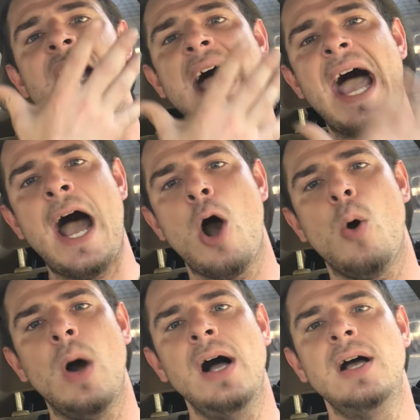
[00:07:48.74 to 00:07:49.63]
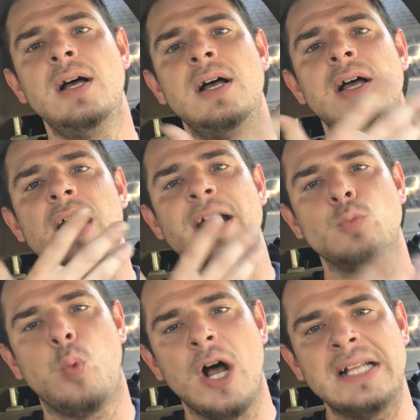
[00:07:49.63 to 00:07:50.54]
how
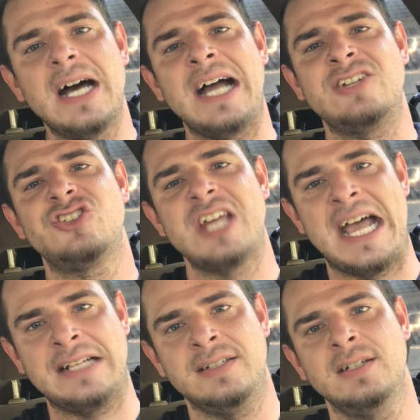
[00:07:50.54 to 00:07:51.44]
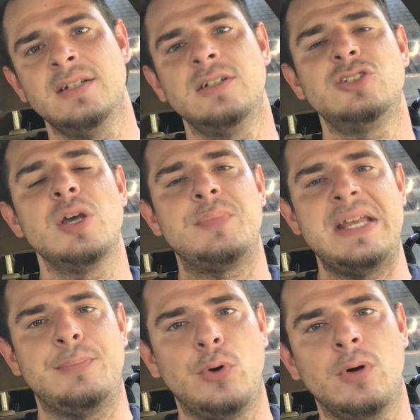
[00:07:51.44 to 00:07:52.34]
and what I said to
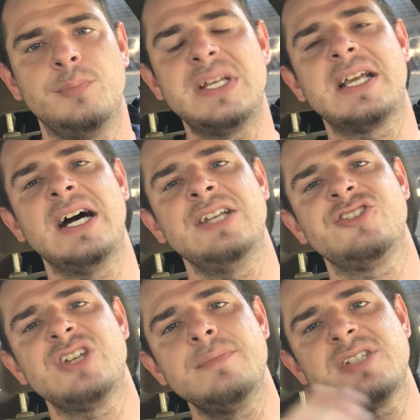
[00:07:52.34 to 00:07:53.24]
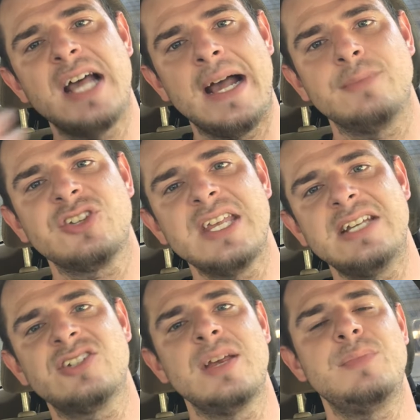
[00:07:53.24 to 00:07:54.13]
people, because sometimes
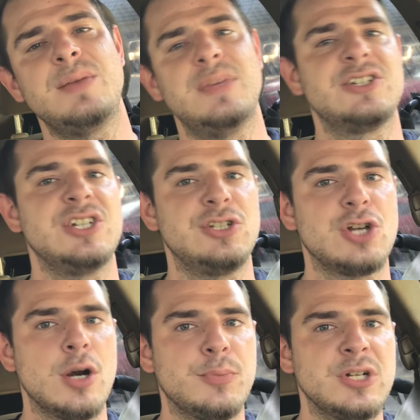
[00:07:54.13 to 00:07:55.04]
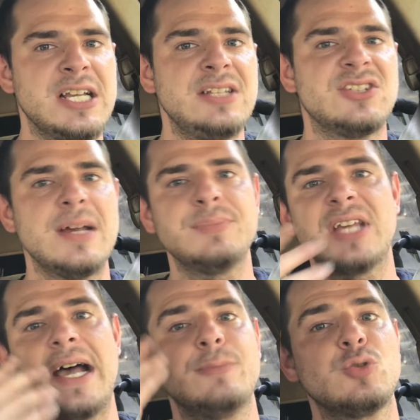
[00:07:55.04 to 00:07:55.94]
things can be misinterpreted.
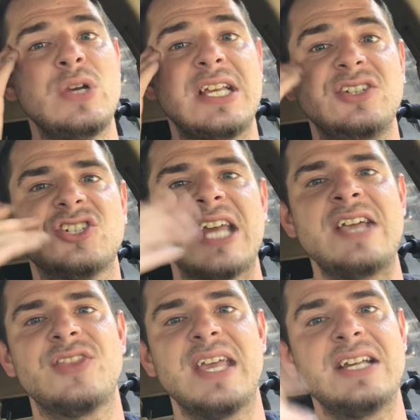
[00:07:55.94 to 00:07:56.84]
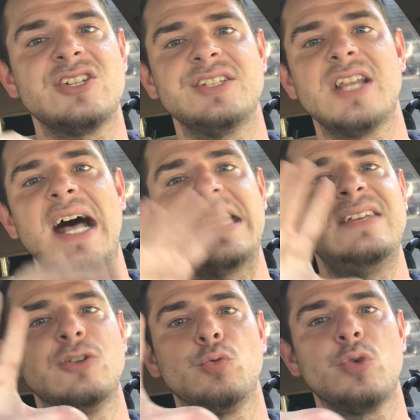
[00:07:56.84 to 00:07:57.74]
Sometimes we can say things and not
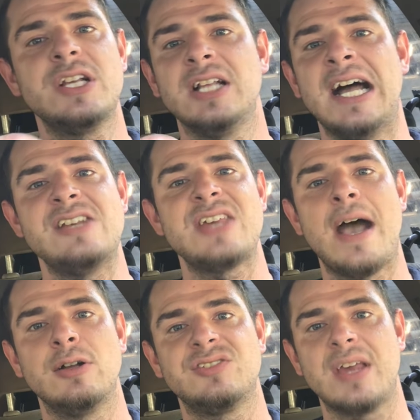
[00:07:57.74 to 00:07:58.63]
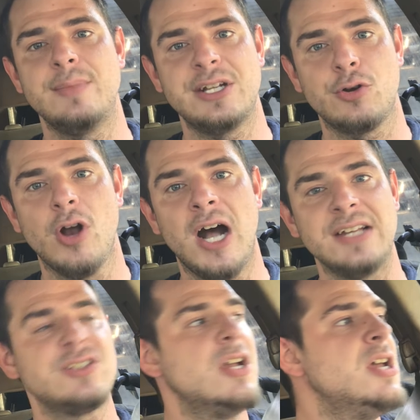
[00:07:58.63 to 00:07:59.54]
even realize how it's coming
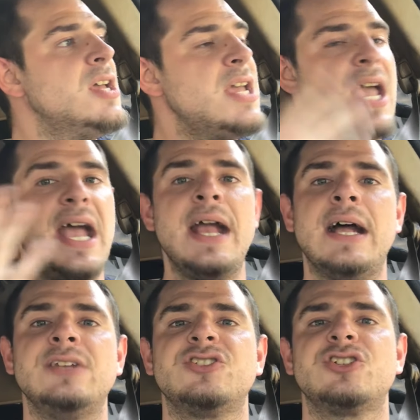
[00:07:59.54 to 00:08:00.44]
across. And